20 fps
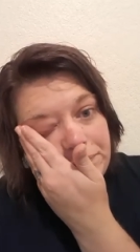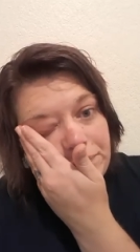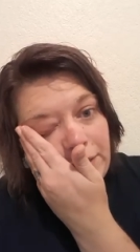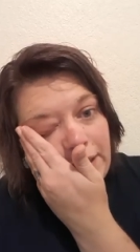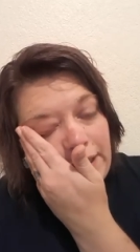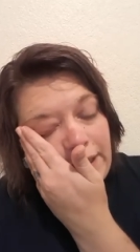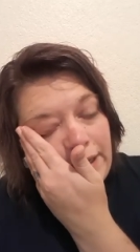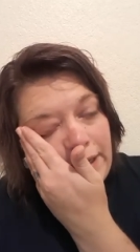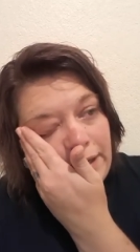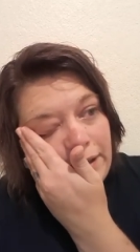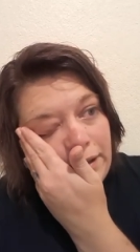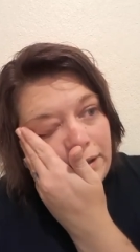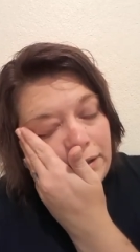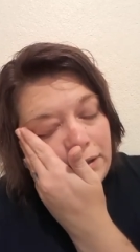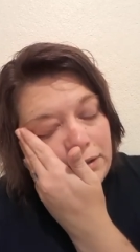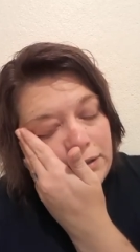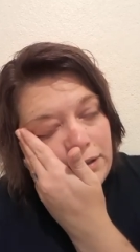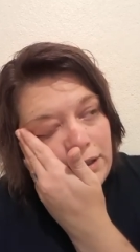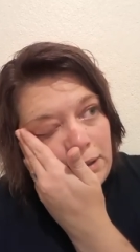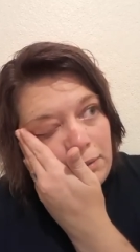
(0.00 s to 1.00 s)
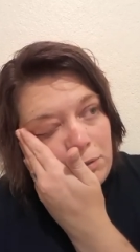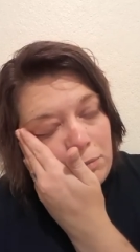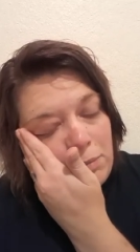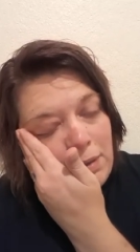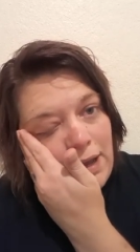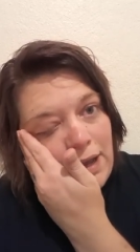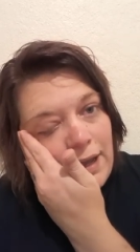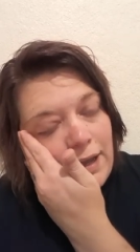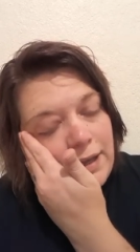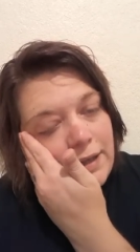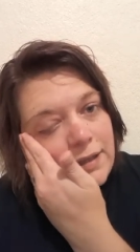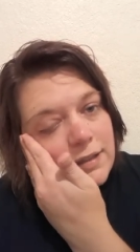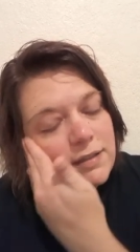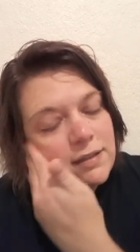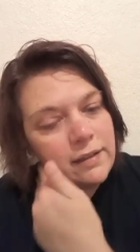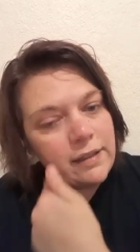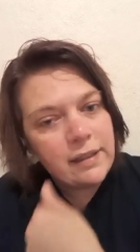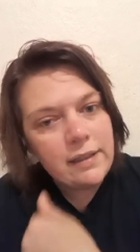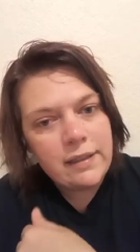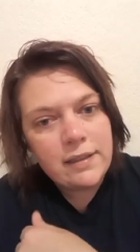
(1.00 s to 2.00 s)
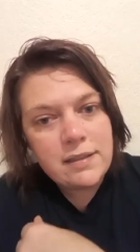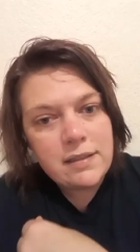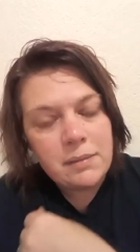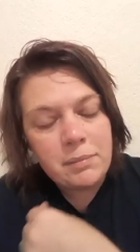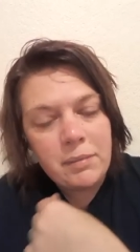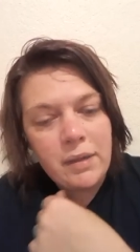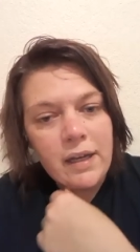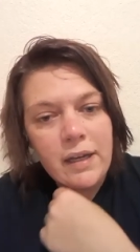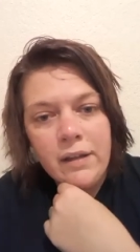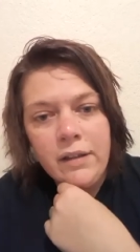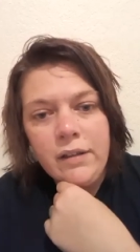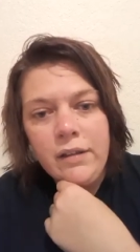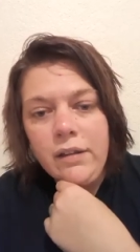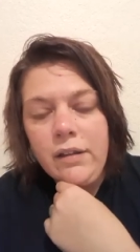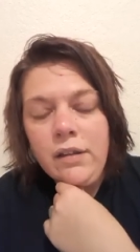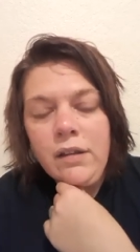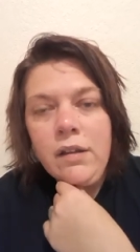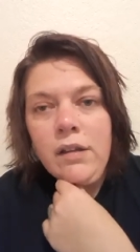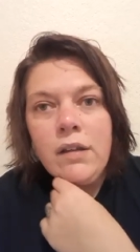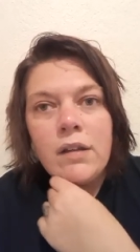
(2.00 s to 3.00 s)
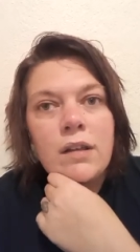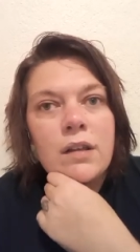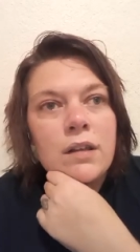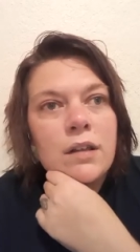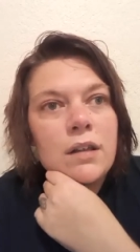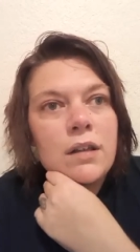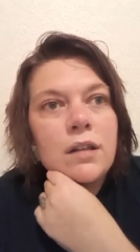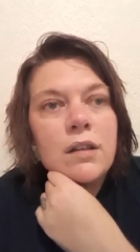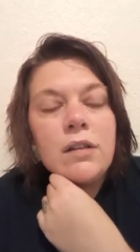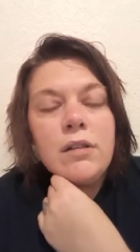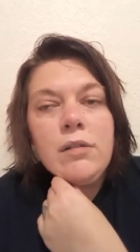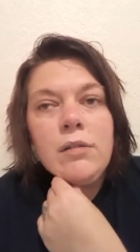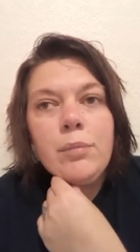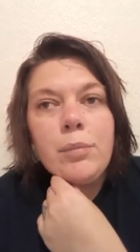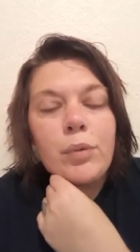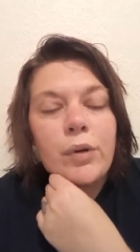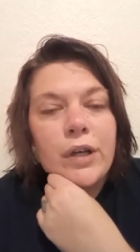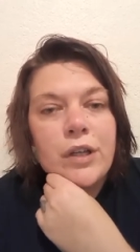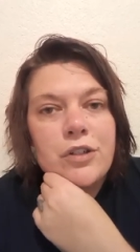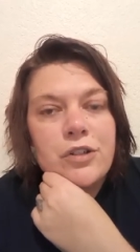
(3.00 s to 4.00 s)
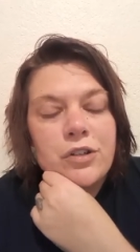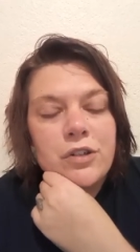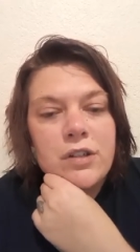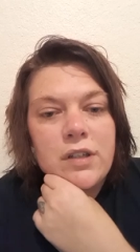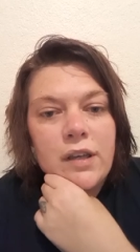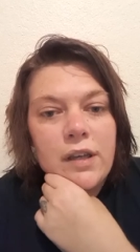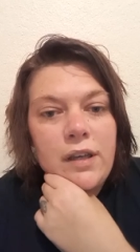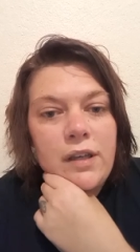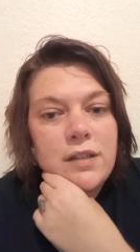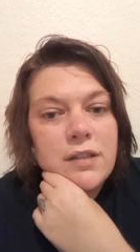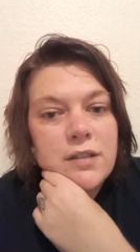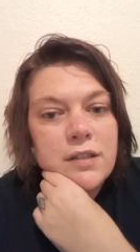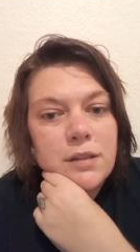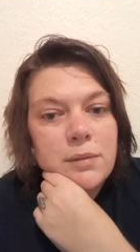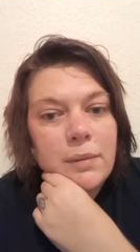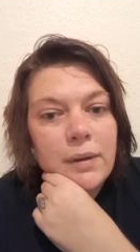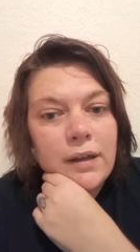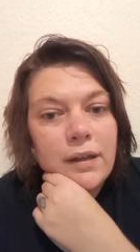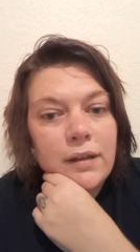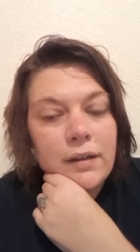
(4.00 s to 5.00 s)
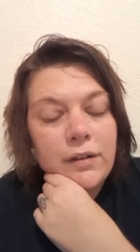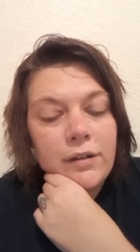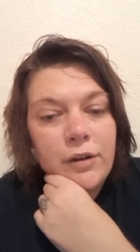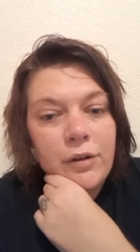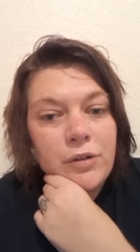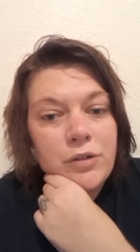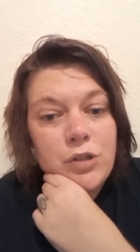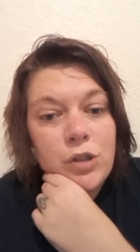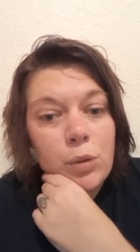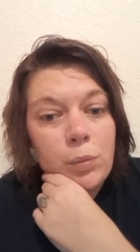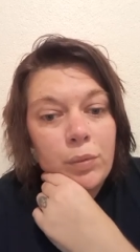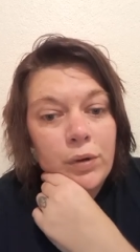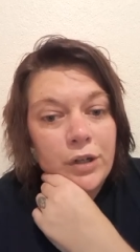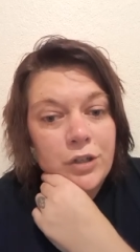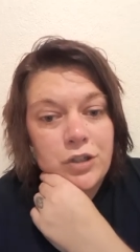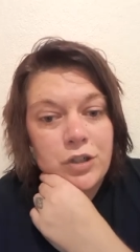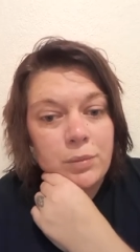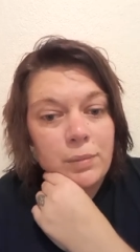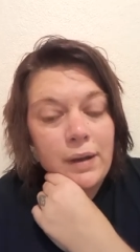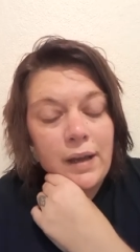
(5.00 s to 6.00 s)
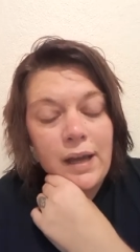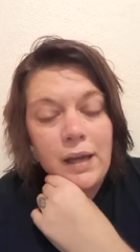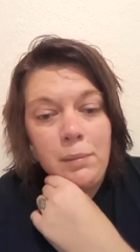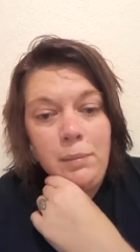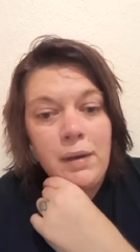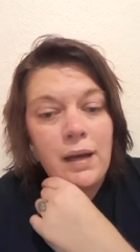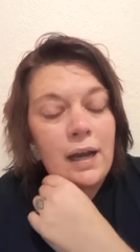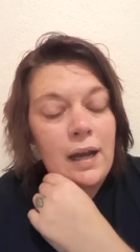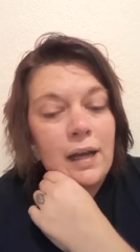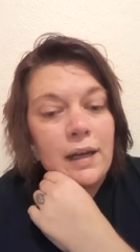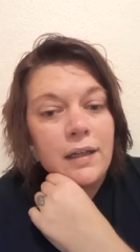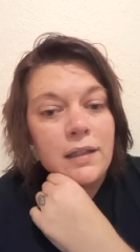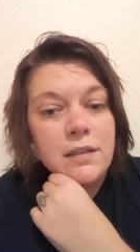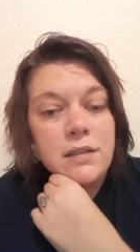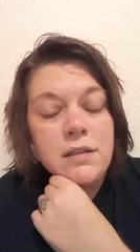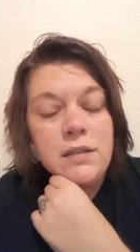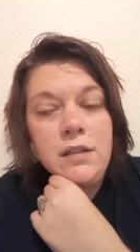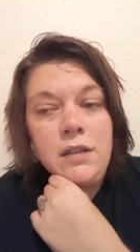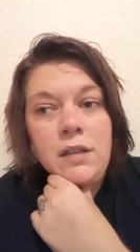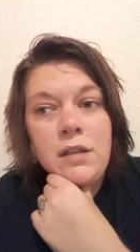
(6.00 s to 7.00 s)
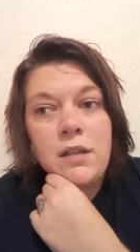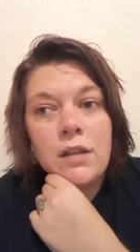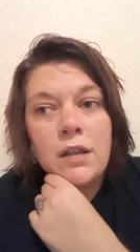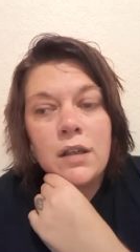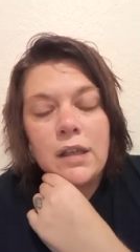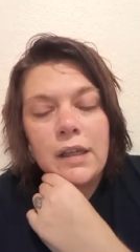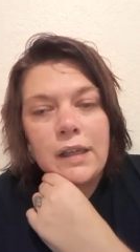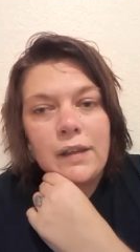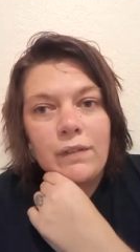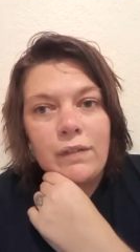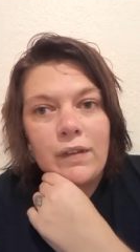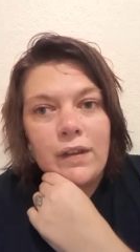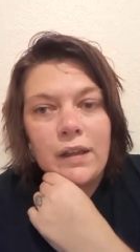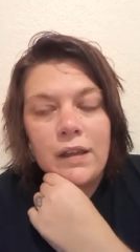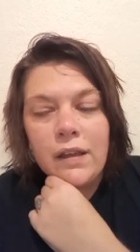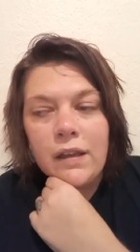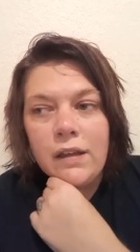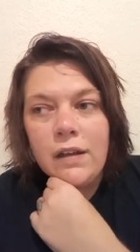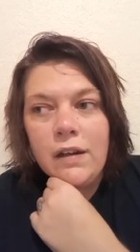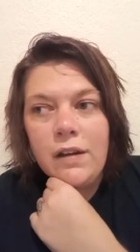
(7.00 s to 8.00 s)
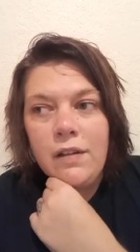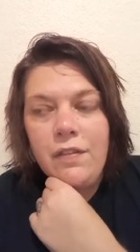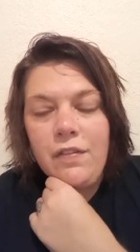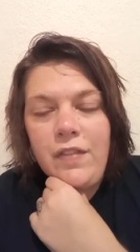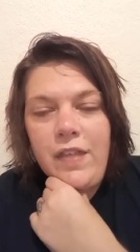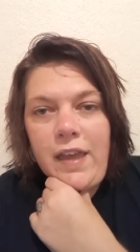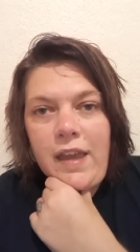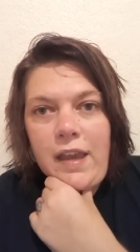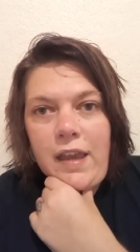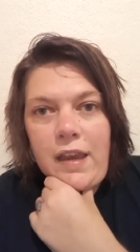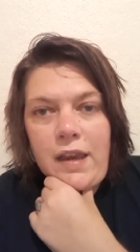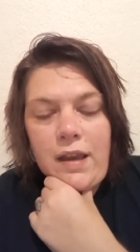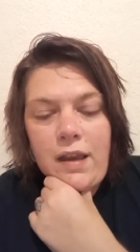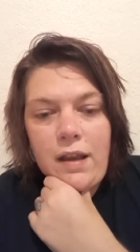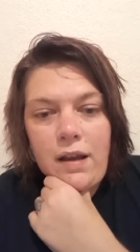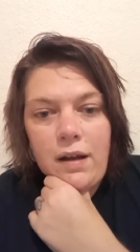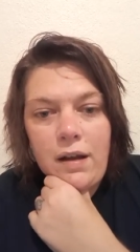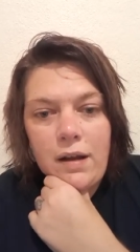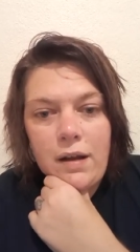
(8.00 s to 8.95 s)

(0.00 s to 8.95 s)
They numbed my eyes and they did some kind of pressure test, and there was no pressure behind my eyes. And then they,